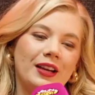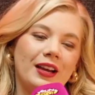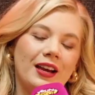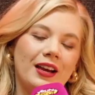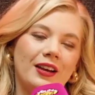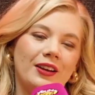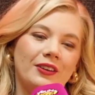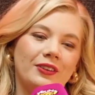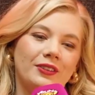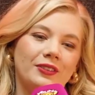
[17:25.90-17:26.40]

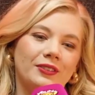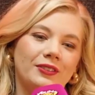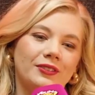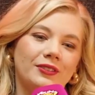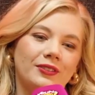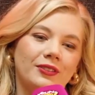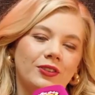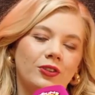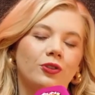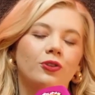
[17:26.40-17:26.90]
how
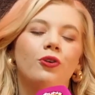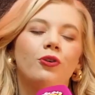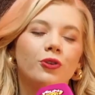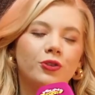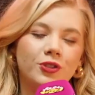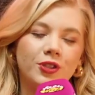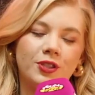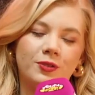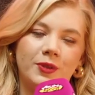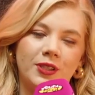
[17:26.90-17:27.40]
your
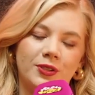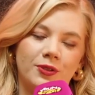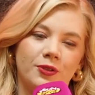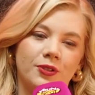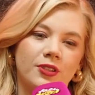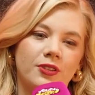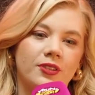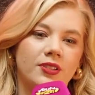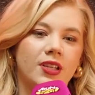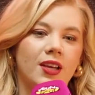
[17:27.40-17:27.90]
gorgeous wee
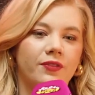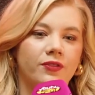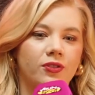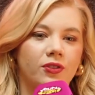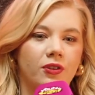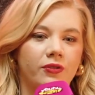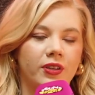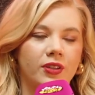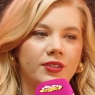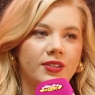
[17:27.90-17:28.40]
daughter has given
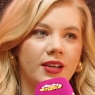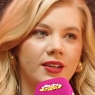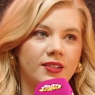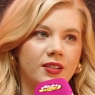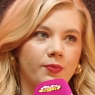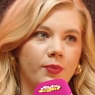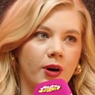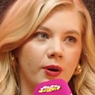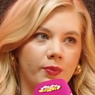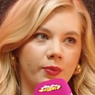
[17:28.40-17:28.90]
you a real sense
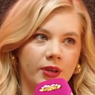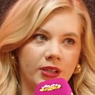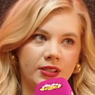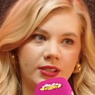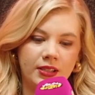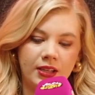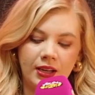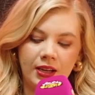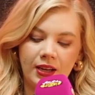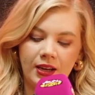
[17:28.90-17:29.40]
of purpose,